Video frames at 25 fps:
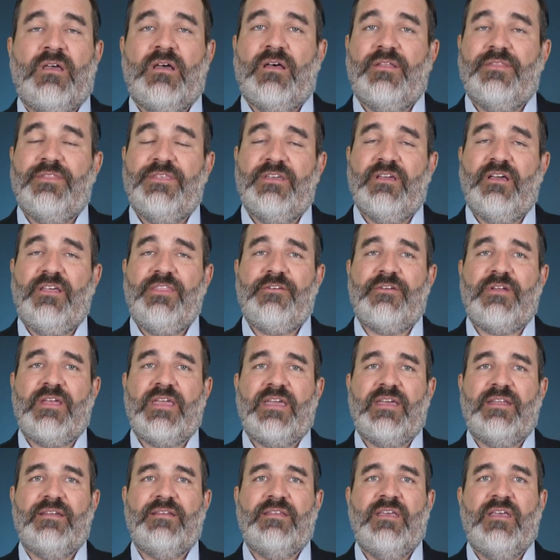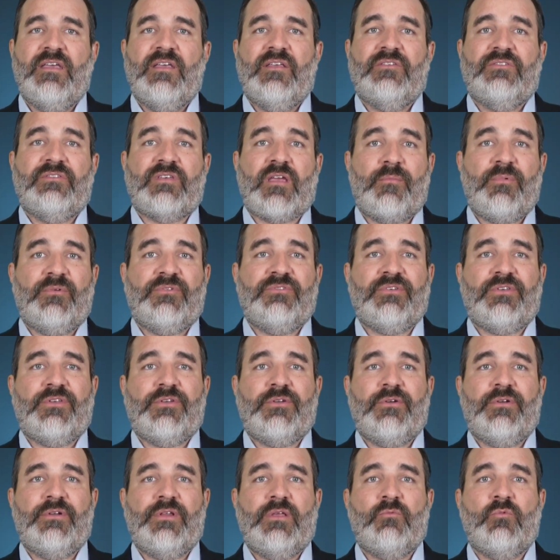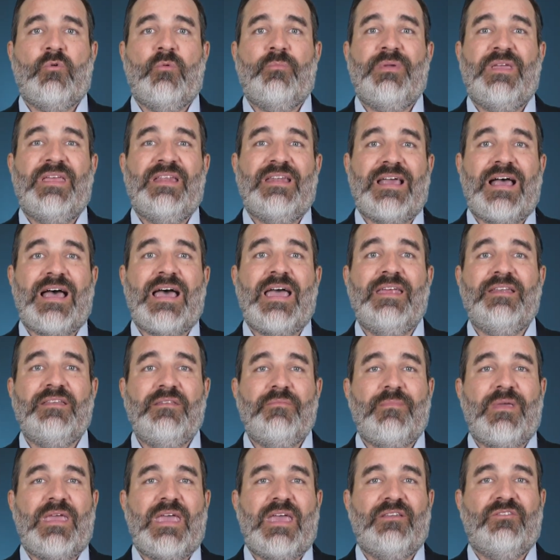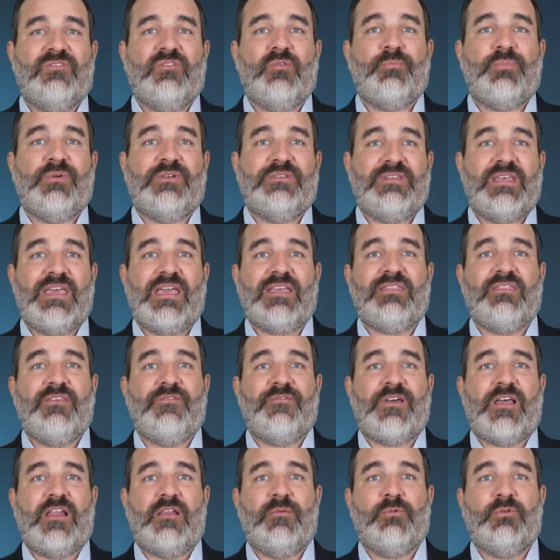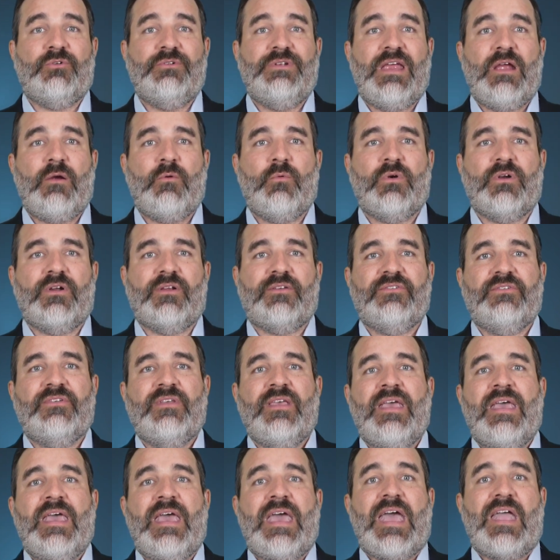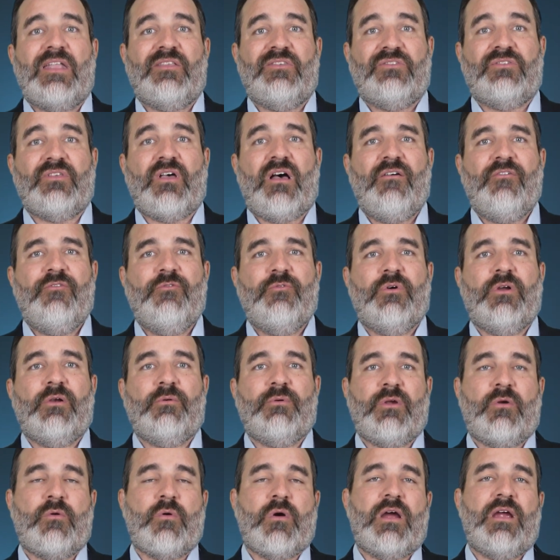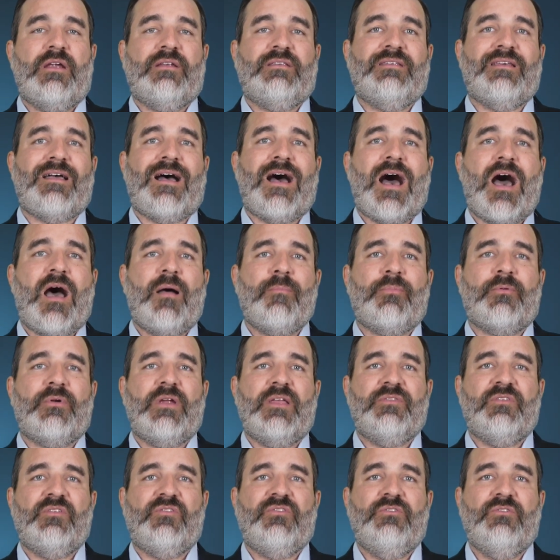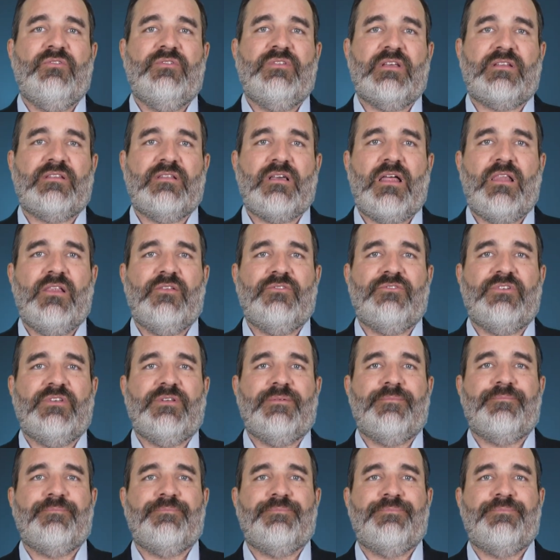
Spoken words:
On the other hand, cybersecurity will be in high demand to protect the valuable networks and software required to operate this new technology.